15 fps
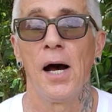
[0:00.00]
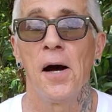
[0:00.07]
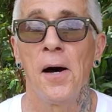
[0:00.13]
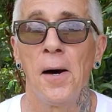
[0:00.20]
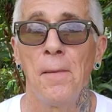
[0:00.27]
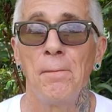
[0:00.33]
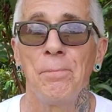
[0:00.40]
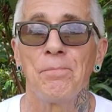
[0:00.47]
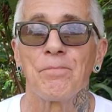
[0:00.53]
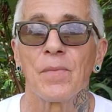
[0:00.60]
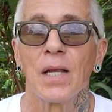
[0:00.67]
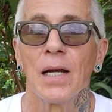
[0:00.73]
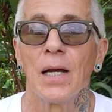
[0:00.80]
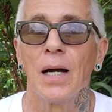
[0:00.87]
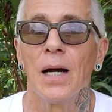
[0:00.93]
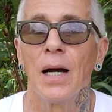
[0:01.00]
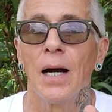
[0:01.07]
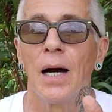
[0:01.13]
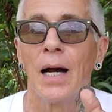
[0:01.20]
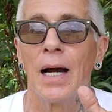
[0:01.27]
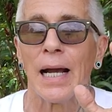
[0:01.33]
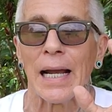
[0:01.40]
um,
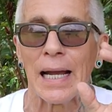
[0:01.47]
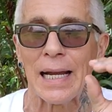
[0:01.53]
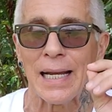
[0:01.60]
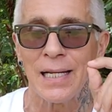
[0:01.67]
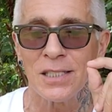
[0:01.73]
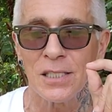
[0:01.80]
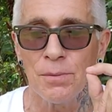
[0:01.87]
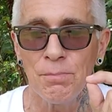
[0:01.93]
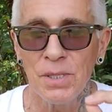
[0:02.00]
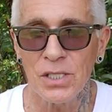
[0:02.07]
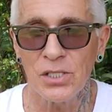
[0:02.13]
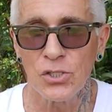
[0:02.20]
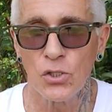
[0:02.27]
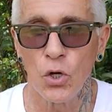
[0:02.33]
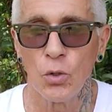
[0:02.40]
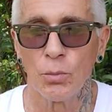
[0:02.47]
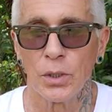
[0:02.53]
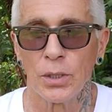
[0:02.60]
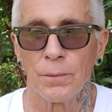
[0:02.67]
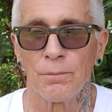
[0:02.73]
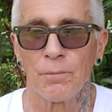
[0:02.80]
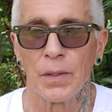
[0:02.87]
it's a
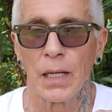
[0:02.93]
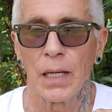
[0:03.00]
misnomer.